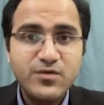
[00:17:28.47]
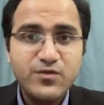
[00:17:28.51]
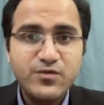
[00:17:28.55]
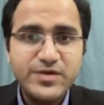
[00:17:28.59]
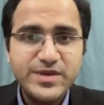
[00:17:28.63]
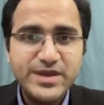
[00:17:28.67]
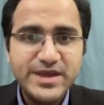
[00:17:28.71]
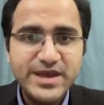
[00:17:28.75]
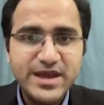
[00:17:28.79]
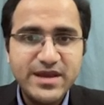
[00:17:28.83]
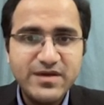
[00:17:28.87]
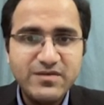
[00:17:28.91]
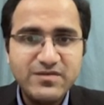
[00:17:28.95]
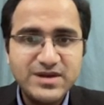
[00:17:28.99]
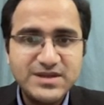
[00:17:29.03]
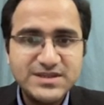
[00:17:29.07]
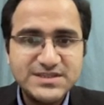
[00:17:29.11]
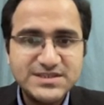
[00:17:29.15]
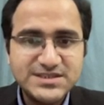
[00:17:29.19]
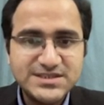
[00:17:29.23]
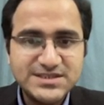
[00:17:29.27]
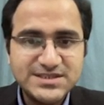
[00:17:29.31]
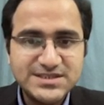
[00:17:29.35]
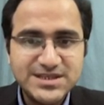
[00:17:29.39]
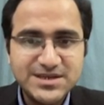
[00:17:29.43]
we have
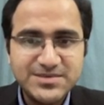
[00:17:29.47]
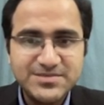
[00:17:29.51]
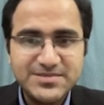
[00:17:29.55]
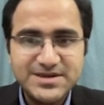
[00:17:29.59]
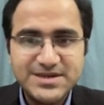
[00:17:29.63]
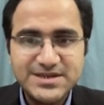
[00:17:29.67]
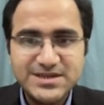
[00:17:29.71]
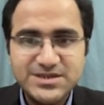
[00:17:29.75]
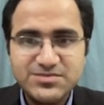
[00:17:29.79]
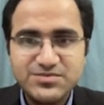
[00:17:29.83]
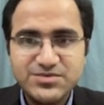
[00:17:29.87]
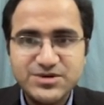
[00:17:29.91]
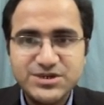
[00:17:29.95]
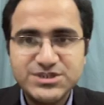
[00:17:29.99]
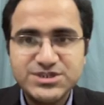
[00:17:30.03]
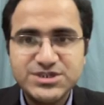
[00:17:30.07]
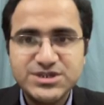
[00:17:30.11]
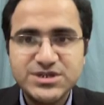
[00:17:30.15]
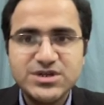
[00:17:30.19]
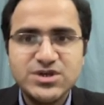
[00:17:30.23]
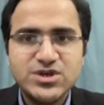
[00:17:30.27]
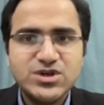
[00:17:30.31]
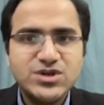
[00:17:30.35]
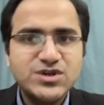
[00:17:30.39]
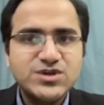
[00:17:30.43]
ST segment depression.